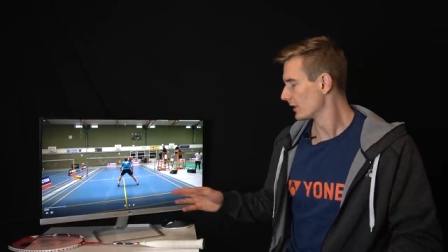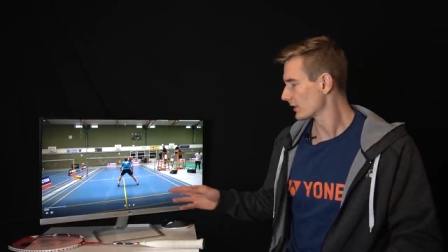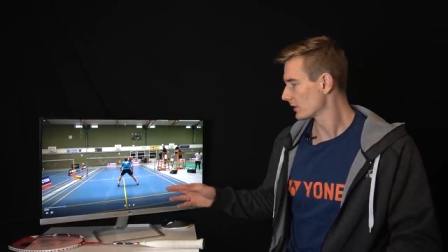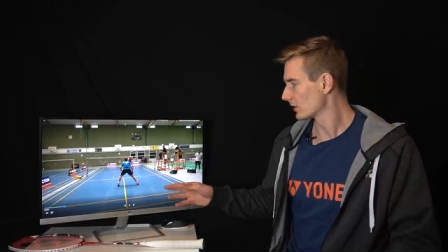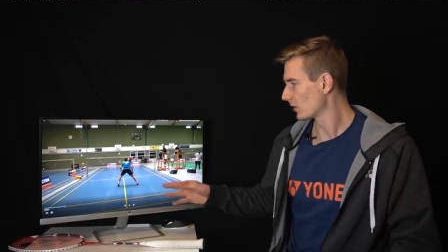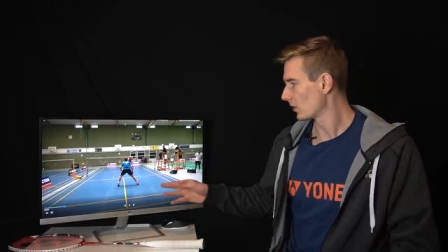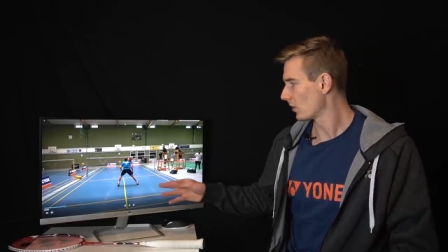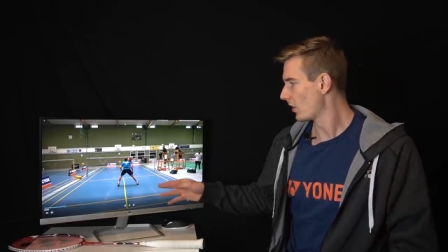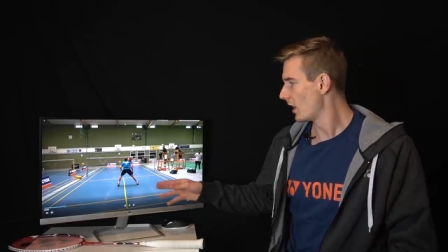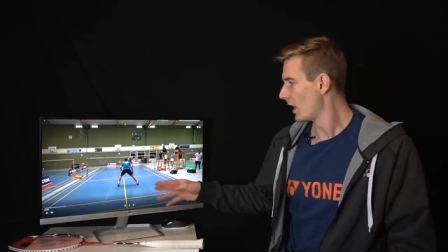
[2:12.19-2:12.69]

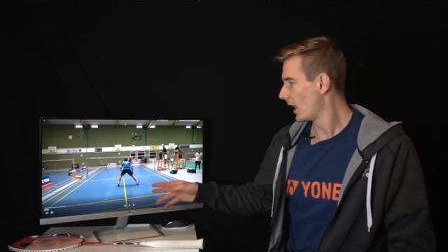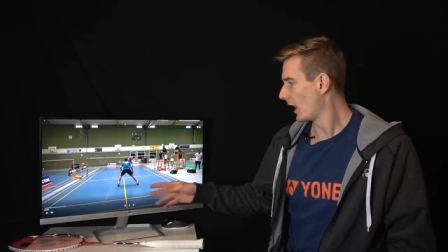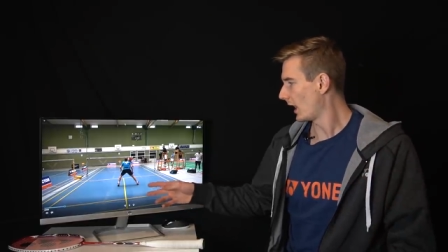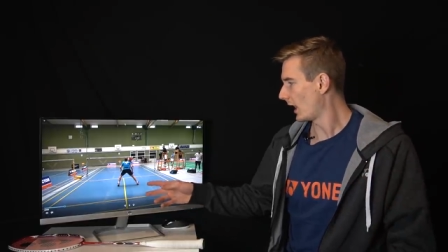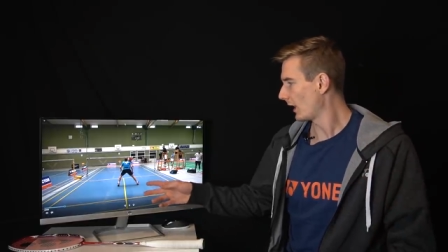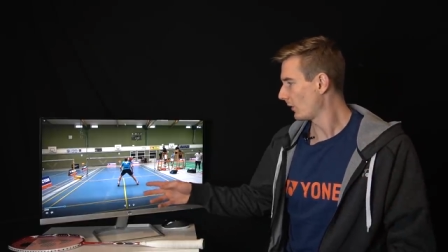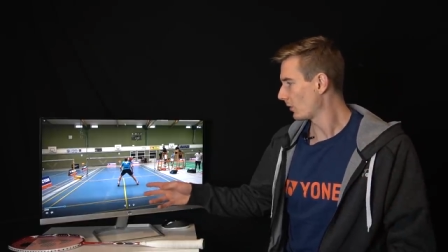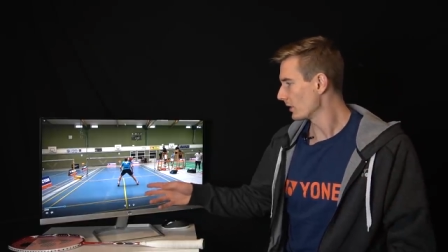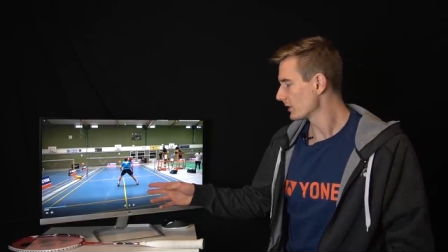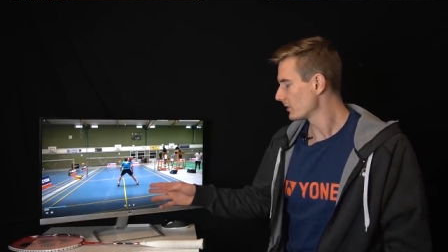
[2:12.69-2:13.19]
So
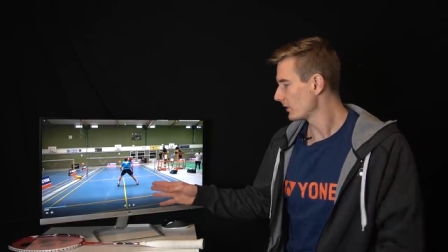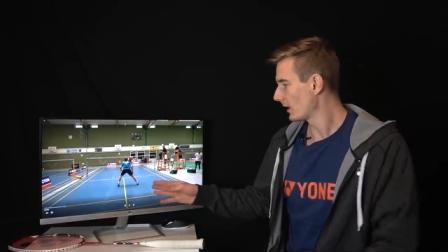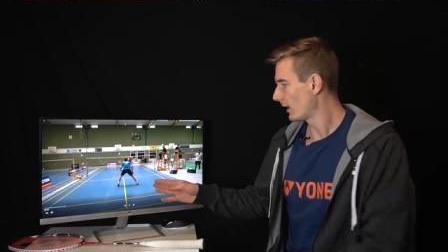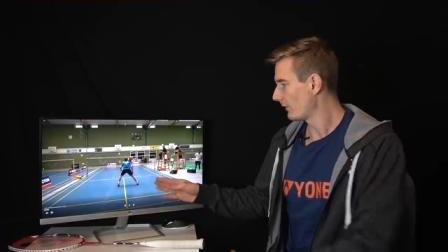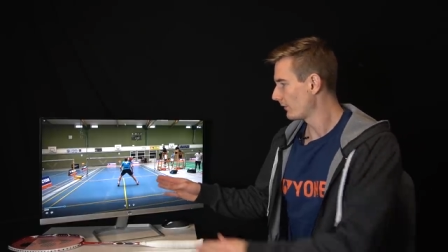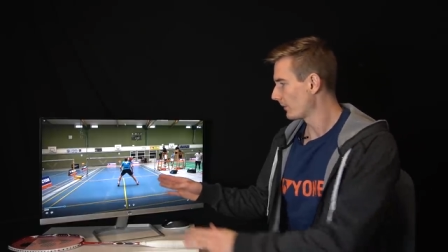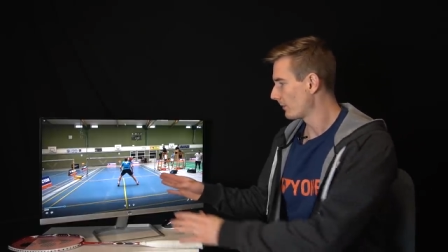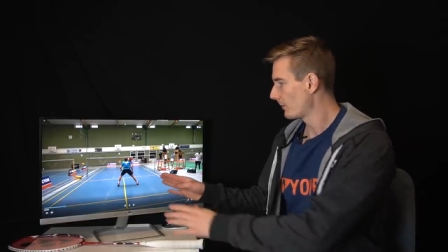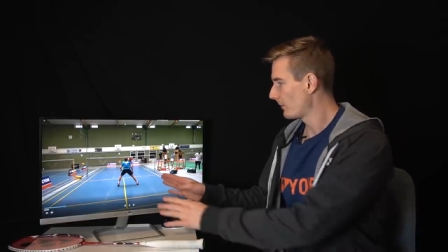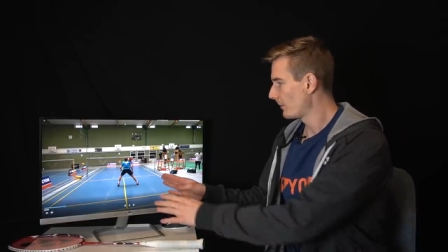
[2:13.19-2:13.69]
I want to
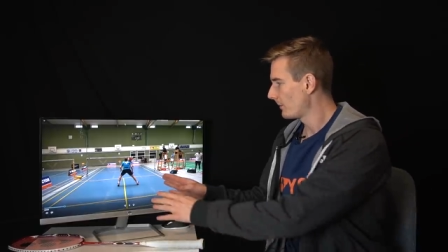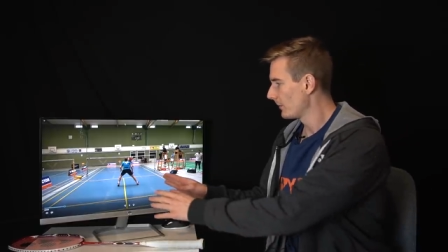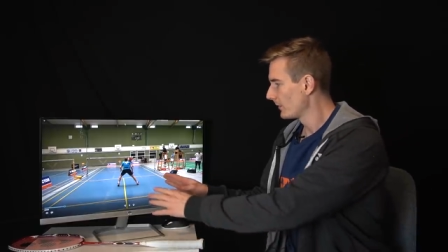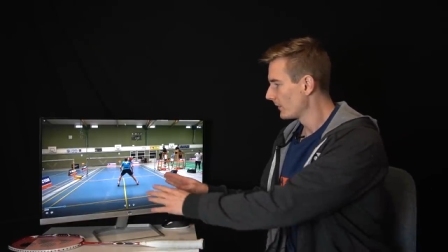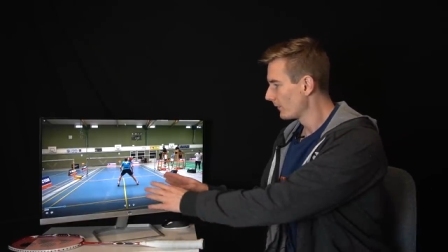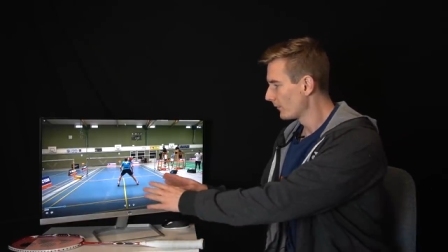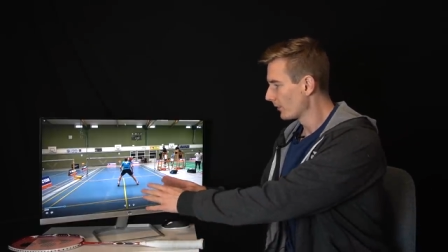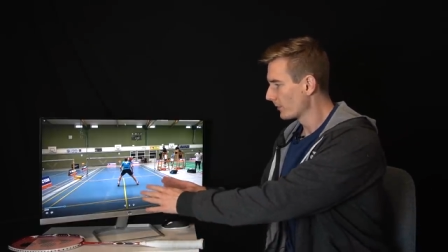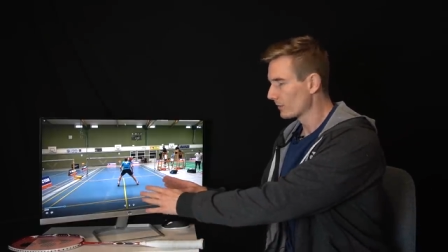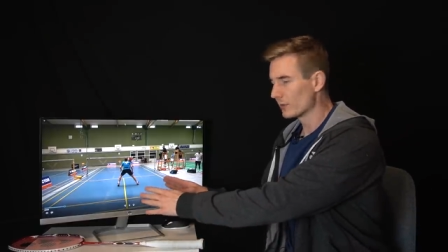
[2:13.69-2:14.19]
have a
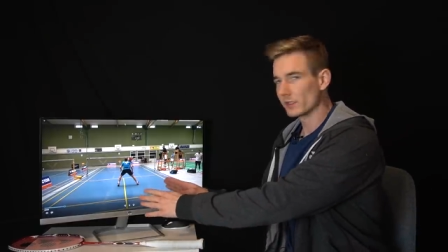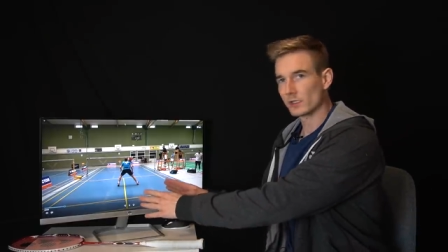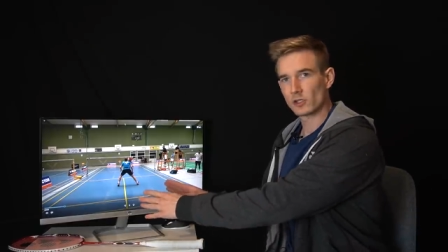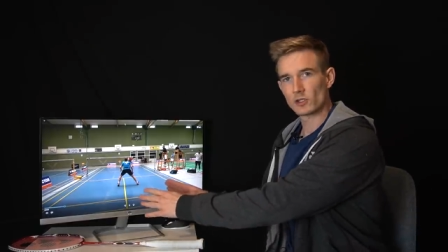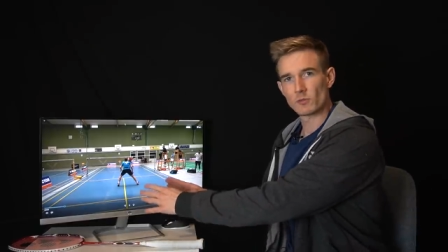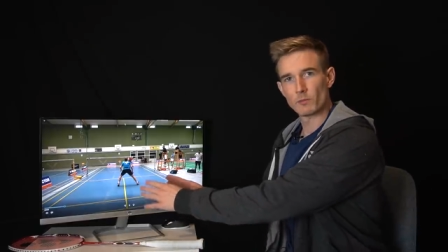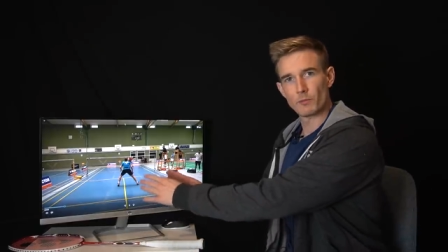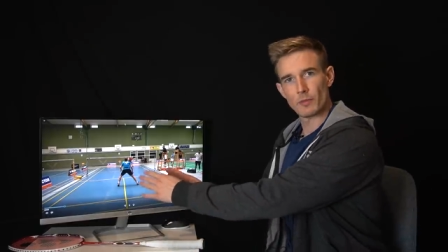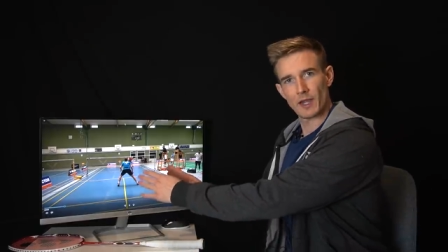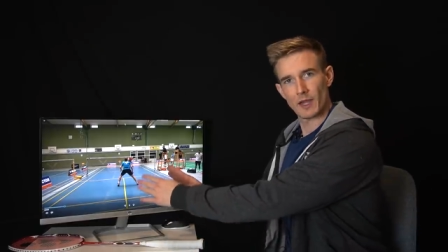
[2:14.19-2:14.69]
foot
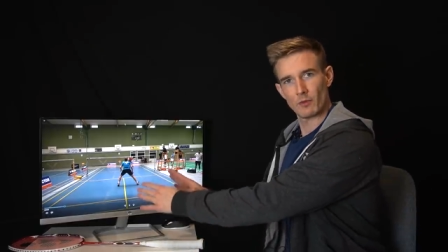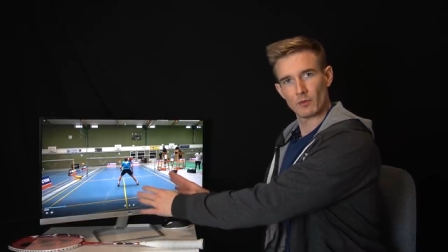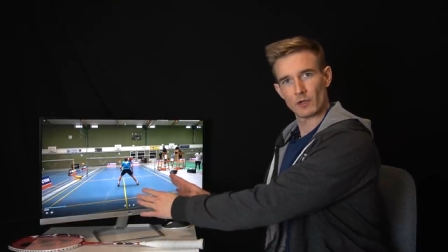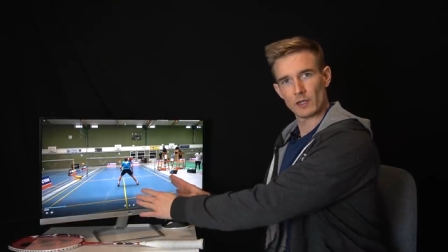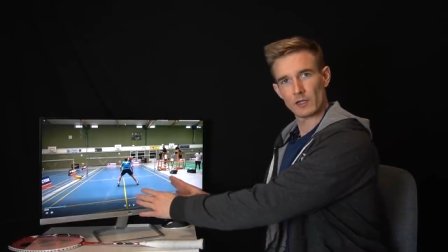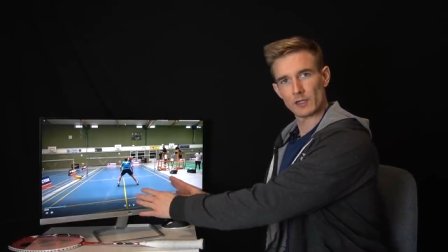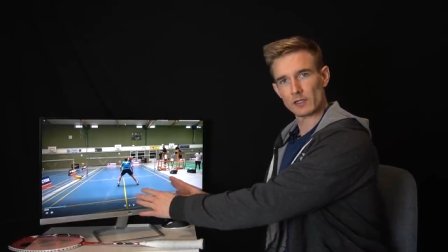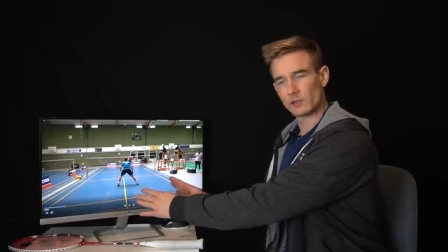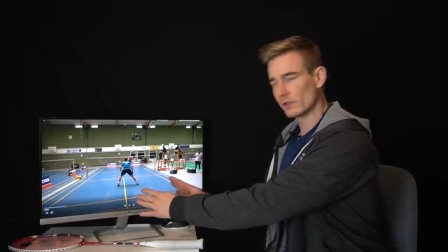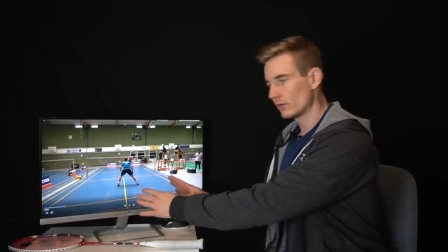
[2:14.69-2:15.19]
position
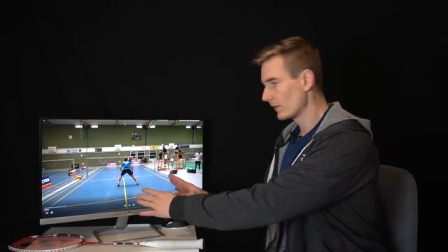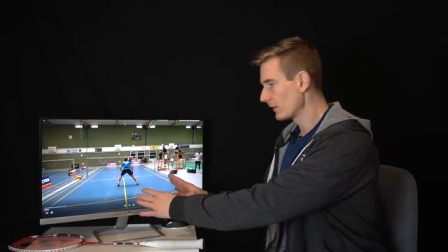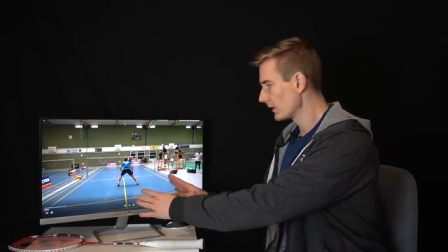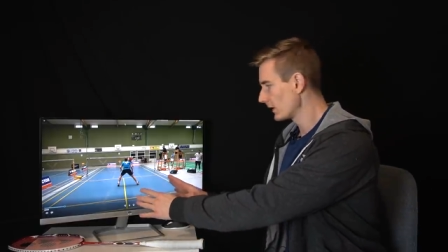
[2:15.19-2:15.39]
parallel to